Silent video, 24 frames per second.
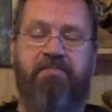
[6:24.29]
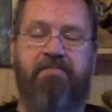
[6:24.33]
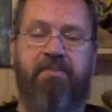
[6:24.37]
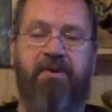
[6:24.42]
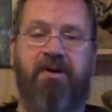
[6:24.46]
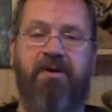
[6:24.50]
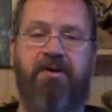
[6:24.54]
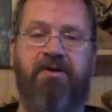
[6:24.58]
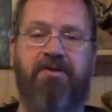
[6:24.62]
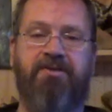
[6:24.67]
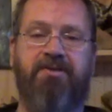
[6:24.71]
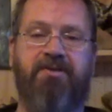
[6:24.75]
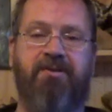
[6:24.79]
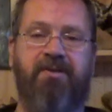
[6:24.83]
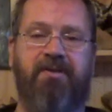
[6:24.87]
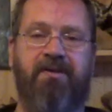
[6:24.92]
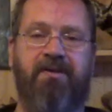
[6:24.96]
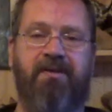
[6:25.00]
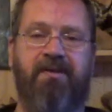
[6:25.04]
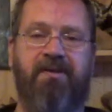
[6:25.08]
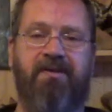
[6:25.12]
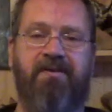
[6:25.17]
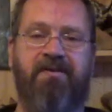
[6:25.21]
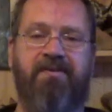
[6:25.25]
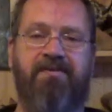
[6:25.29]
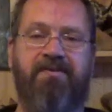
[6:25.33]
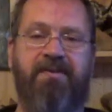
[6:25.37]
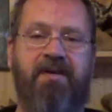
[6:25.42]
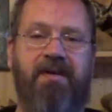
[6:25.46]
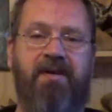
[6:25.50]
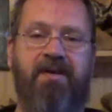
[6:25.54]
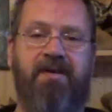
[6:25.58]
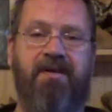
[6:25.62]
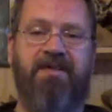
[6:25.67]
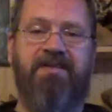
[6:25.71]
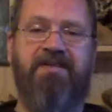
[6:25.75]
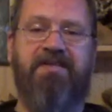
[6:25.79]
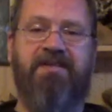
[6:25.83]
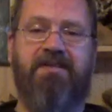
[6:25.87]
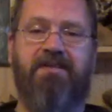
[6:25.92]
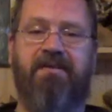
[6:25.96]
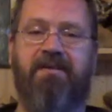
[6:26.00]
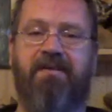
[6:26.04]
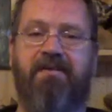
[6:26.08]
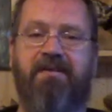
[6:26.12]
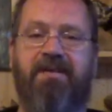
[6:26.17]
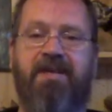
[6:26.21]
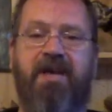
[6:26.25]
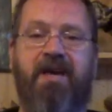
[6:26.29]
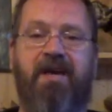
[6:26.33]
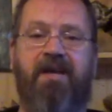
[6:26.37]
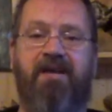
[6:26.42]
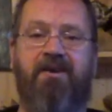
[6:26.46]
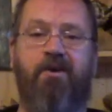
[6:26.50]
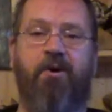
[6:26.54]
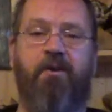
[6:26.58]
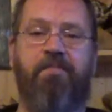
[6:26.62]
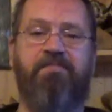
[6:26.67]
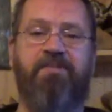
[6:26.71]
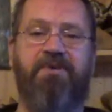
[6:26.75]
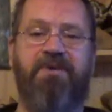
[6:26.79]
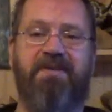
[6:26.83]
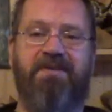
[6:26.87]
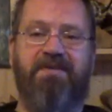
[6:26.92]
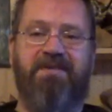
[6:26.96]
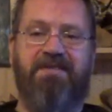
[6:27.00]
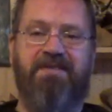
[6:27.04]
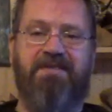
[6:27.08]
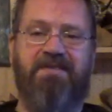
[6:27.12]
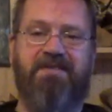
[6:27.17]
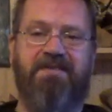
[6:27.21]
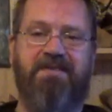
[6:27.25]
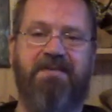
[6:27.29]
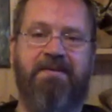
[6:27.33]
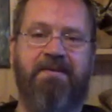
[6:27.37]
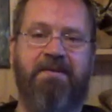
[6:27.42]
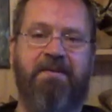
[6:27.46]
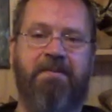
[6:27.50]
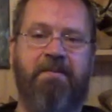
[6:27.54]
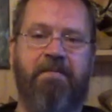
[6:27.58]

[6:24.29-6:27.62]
personal thing is Katie Hopkins.